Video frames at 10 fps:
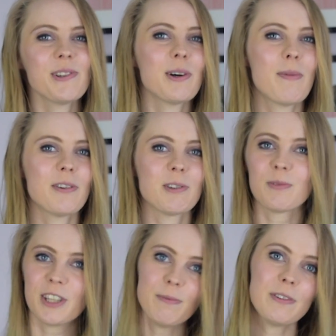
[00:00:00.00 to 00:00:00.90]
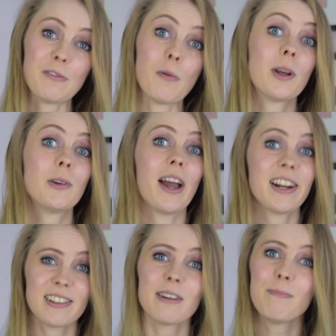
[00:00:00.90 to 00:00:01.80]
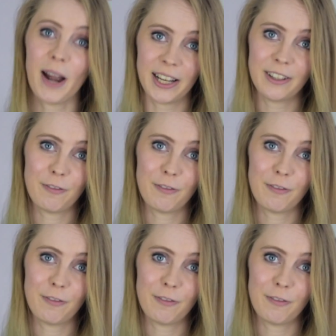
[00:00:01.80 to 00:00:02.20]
talk about some tips for when you're actually buying the